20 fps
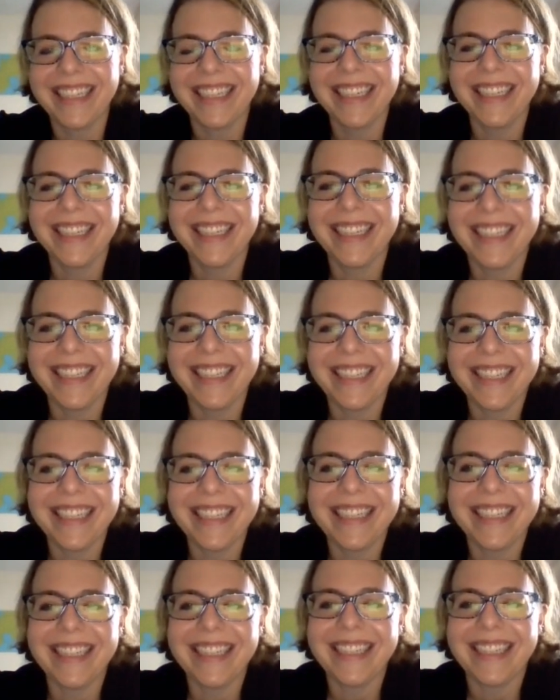
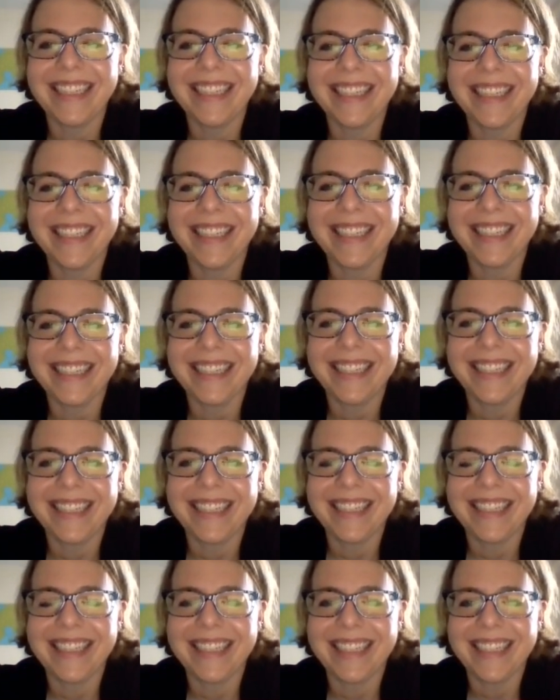
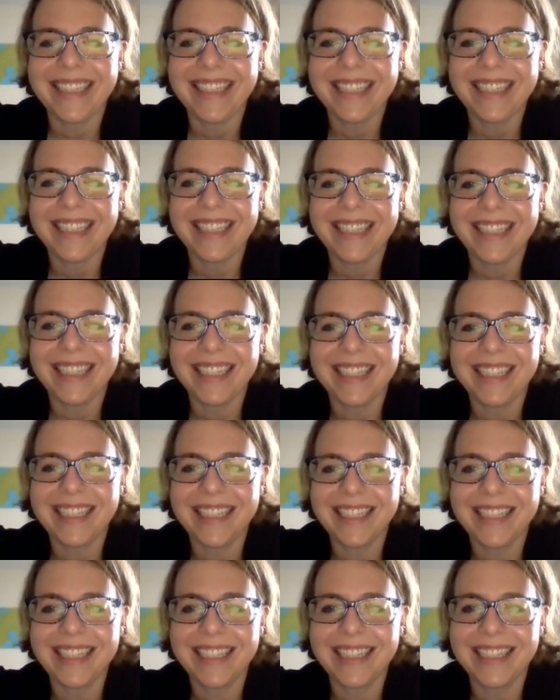
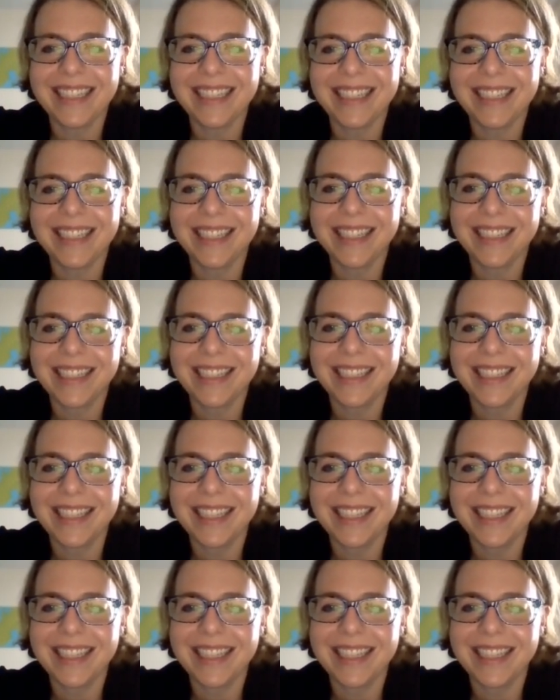The person shown says nothing.